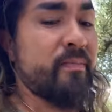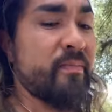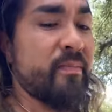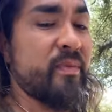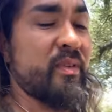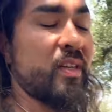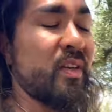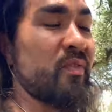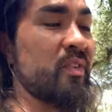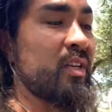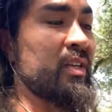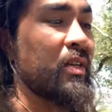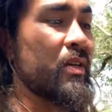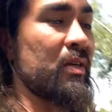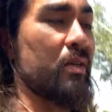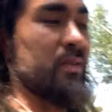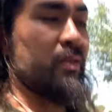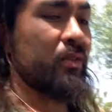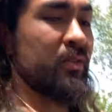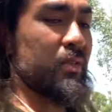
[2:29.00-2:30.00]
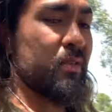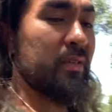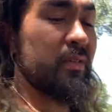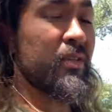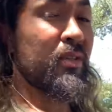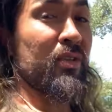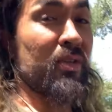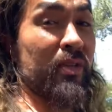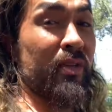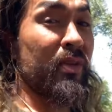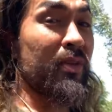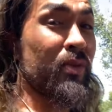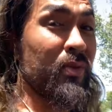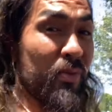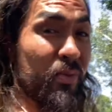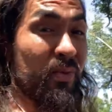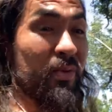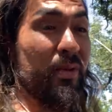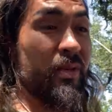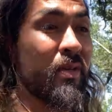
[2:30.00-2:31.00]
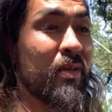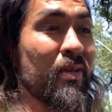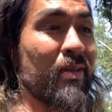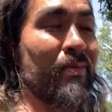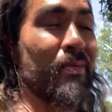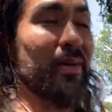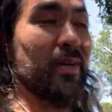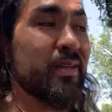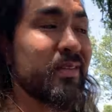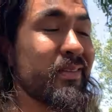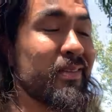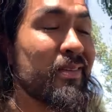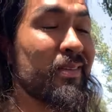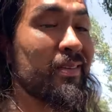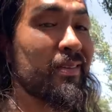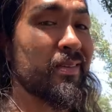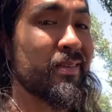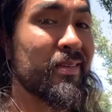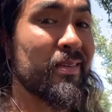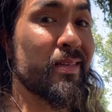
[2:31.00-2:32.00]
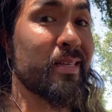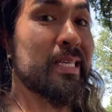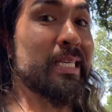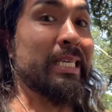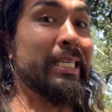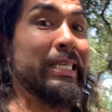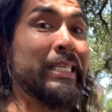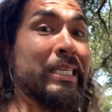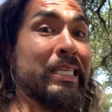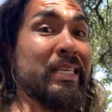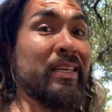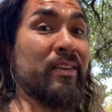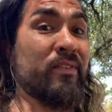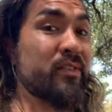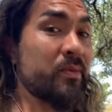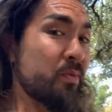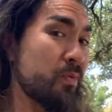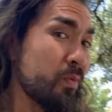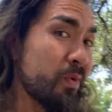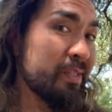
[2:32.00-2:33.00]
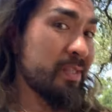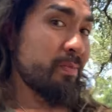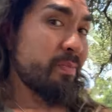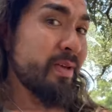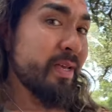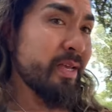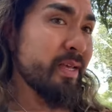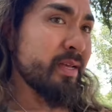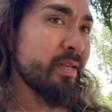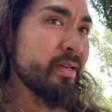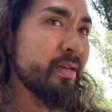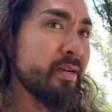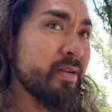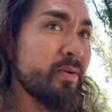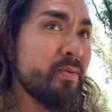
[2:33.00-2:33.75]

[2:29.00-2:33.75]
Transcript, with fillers: $70 new, but if someone wants to pay it, you know,